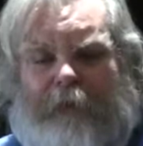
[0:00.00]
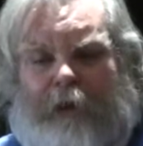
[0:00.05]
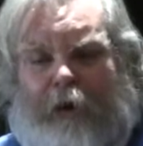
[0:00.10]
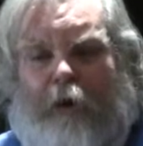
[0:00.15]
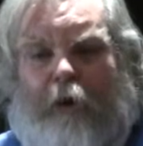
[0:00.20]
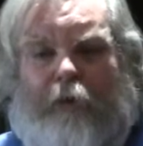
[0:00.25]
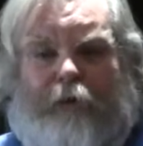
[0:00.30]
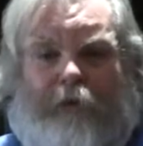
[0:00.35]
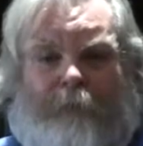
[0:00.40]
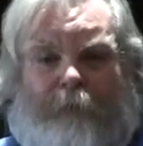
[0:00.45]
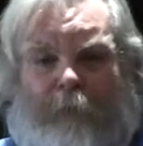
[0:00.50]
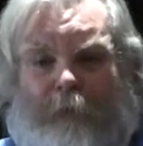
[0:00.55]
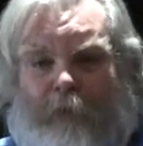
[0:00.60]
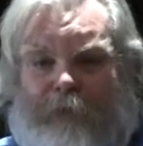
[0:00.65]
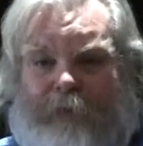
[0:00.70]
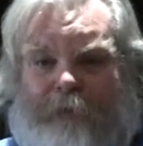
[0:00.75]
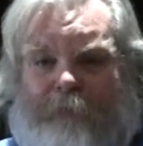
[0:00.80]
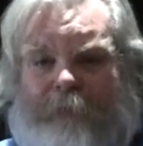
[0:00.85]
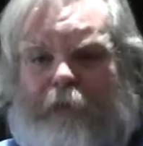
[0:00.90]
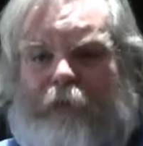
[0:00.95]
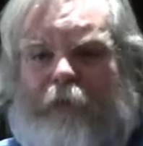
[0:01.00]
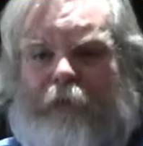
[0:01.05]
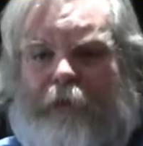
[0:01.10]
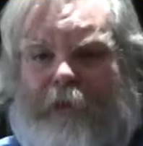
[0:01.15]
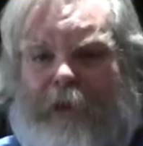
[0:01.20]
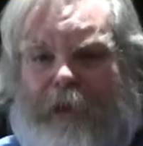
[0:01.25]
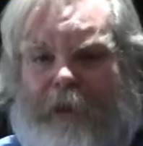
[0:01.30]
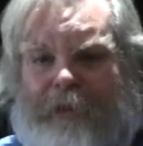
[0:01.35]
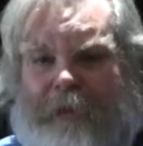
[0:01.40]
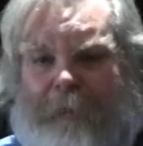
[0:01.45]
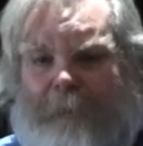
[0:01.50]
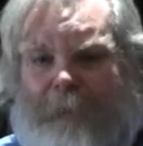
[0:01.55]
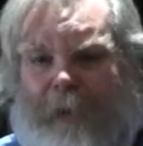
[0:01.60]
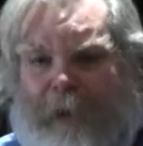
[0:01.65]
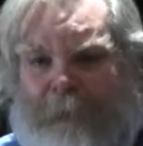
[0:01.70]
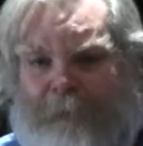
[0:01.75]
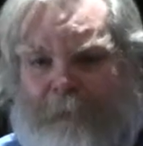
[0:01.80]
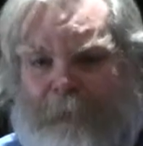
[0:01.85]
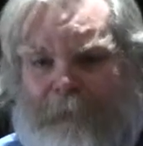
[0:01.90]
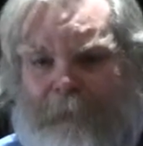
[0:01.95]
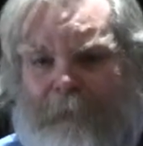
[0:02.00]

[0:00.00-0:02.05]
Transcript: They all support syringe exchange on paper.